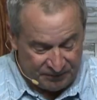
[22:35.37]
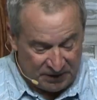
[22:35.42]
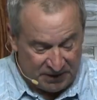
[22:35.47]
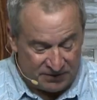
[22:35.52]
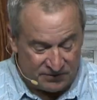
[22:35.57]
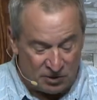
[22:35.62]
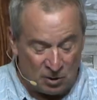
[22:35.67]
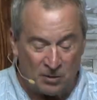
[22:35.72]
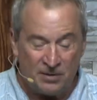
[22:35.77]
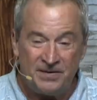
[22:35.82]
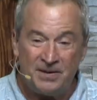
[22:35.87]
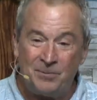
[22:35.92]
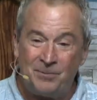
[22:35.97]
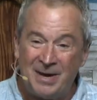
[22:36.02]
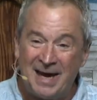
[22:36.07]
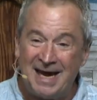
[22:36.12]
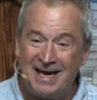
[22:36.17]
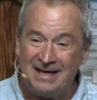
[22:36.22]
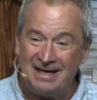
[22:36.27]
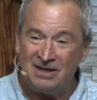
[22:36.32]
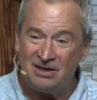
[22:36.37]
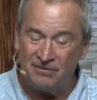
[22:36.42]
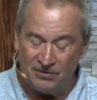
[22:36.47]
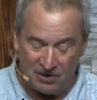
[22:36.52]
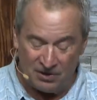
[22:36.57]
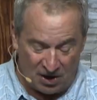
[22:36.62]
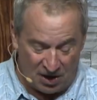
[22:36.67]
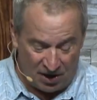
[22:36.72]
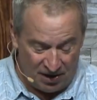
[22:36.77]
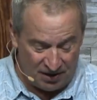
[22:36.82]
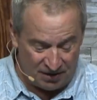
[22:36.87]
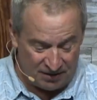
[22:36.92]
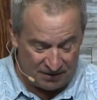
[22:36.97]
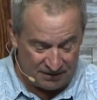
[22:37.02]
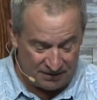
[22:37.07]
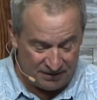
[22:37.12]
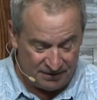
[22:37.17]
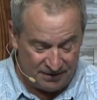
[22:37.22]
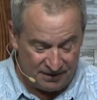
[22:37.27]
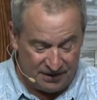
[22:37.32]
So in the pain of her heart,
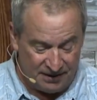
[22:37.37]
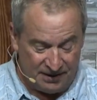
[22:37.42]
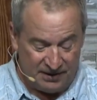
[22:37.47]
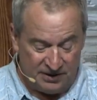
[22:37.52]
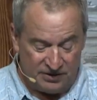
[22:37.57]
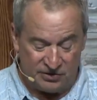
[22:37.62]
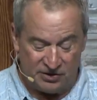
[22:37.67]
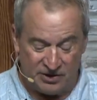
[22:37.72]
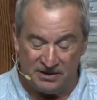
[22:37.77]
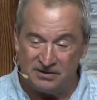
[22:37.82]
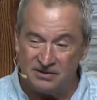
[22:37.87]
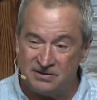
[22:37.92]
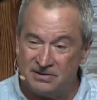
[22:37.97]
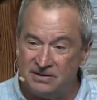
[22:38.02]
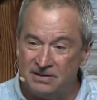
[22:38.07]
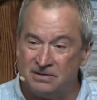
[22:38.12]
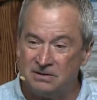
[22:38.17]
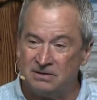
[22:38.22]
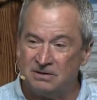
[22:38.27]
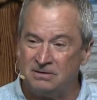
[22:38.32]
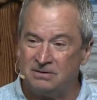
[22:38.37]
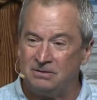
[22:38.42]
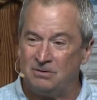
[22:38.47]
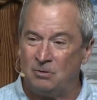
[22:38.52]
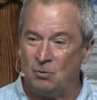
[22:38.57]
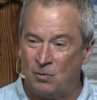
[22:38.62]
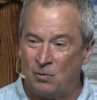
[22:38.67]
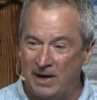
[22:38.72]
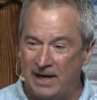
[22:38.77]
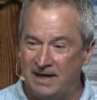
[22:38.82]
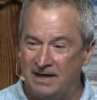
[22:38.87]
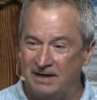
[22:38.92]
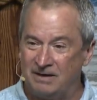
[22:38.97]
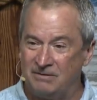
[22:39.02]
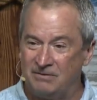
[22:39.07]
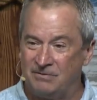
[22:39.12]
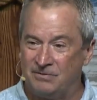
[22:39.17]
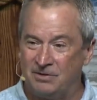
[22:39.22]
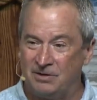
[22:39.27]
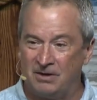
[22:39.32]
she's still
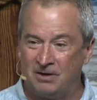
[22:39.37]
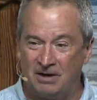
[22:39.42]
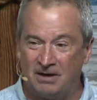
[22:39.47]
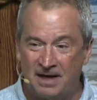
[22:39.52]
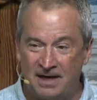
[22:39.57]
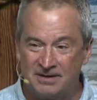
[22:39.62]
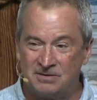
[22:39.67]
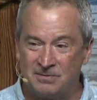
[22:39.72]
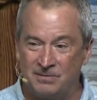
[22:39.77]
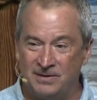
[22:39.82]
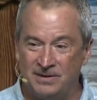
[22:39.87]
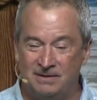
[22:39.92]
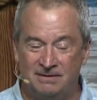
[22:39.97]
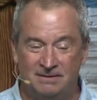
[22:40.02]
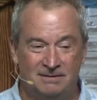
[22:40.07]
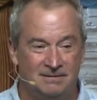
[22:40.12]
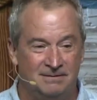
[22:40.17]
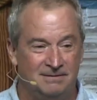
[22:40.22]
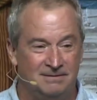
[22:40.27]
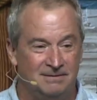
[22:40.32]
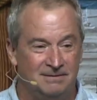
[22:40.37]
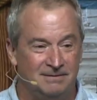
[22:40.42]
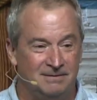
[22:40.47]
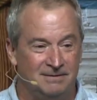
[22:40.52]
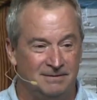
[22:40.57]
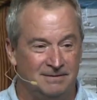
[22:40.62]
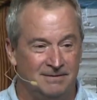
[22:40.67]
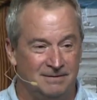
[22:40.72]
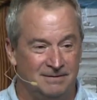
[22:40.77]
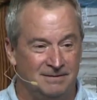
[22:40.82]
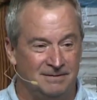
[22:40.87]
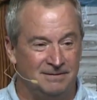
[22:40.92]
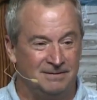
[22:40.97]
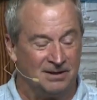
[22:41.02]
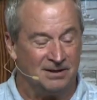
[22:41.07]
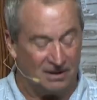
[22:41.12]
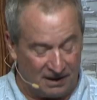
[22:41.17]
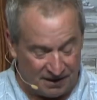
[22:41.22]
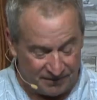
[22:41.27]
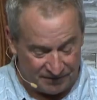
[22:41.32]
waiting for her husband
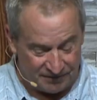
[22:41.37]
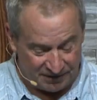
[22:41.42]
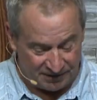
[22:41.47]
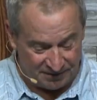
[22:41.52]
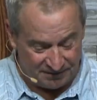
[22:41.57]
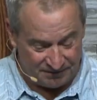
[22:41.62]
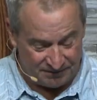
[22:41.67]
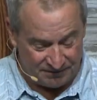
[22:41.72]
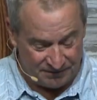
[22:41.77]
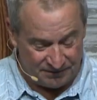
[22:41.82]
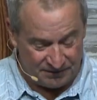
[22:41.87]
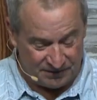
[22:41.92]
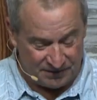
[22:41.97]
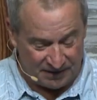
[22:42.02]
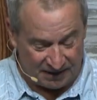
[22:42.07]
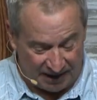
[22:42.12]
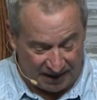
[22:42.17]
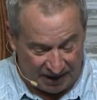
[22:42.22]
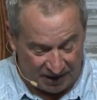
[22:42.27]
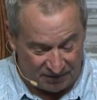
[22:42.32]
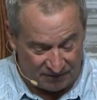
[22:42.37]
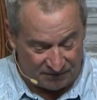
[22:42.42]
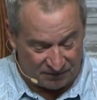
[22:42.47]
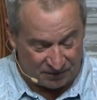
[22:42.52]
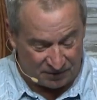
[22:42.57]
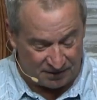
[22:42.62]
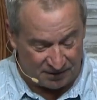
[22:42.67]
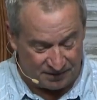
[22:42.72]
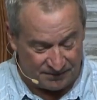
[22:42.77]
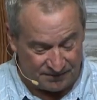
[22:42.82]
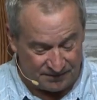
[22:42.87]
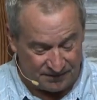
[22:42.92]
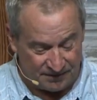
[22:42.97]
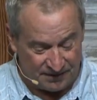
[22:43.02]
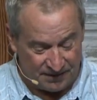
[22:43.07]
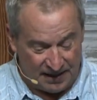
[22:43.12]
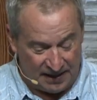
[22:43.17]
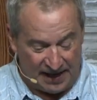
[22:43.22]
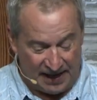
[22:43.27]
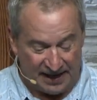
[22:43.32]
to love her, to care for her.
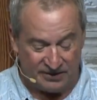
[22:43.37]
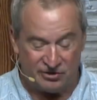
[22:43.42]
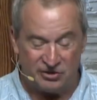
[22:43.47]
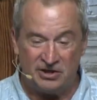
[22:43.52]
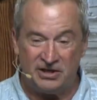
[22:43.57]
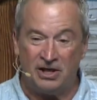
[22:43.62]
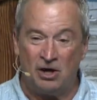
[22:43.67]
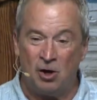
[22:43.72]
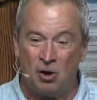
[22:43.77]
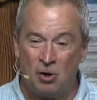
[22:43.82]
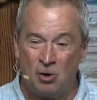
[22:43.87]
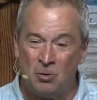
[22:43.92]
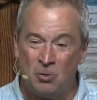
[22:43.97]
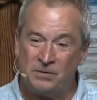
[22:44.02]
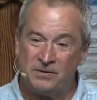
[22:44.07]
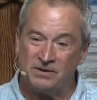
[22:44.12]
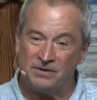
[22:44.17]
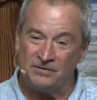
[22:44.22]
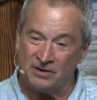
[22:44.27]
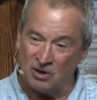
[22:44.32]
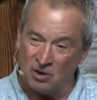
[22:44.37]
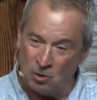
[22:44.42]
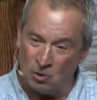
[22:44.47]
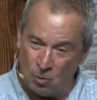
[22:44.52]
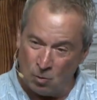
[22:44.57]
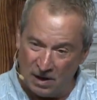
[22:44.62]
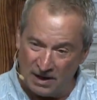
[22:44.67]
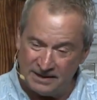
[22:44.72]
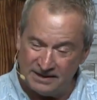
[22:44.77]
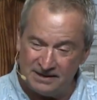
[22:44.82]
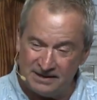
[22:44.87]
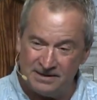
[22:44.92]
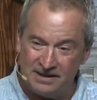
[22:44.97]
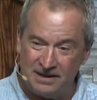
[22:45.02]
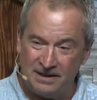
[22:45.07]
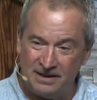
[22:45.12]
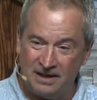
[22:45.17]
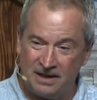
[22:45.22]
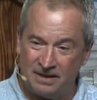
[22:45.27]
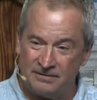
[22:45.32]
And she hoped the
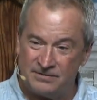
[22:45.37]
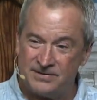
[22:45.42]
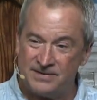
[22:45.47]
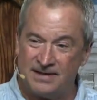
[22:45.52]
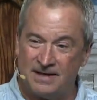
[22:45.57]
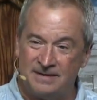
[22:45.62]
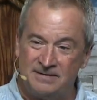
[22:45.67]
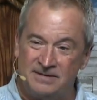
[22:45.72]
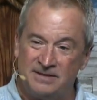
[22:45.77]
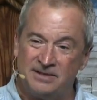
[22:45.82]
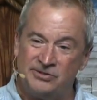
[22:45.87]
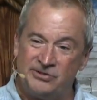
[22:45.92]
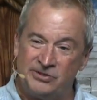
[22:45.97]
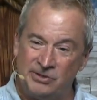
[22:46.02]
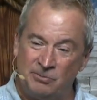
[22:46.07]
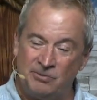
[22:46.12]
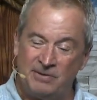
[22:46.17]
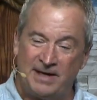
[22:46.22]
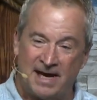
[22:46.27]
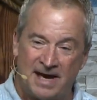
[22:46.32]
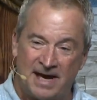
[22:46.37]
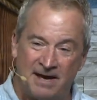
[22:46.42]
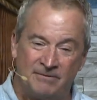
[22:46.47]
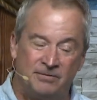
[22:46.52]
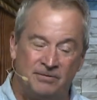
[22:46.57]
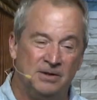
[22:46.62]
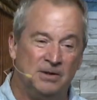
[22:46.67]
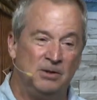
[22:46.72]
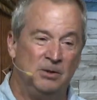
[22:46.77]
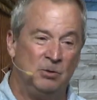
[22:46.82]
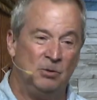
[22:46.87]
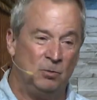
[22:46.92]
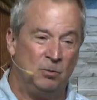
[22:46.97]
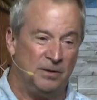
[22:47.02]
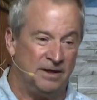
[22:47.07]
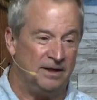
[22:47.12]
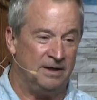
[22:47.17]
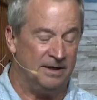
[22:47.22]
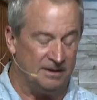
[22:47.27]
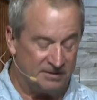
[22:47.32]
quantity of sons that she would have
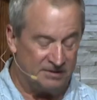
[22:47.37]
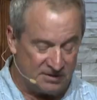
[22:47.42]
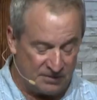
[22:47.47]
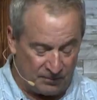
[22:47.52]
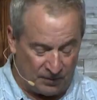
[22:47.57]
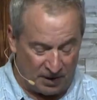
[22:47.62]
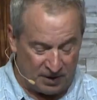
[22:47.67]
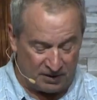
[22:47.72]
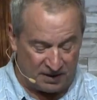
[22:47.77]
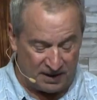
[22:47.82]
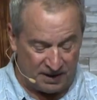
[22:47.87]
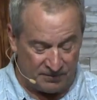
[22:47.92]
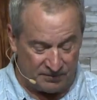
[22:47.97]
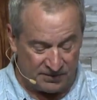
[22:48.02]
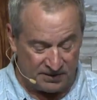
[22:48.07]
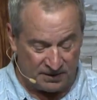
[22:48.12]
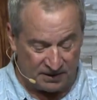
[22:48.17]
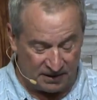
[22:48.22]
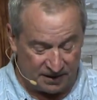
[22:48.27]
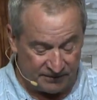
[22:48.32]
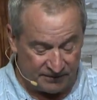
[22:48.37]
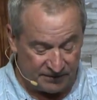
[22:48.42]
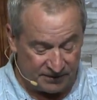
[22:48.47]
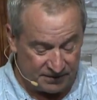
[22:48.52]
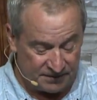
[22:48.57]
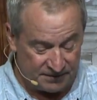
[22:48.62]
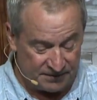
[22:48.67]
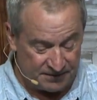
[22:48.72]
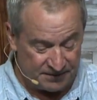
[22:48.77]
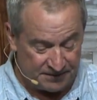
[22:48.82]
would spark him to love her.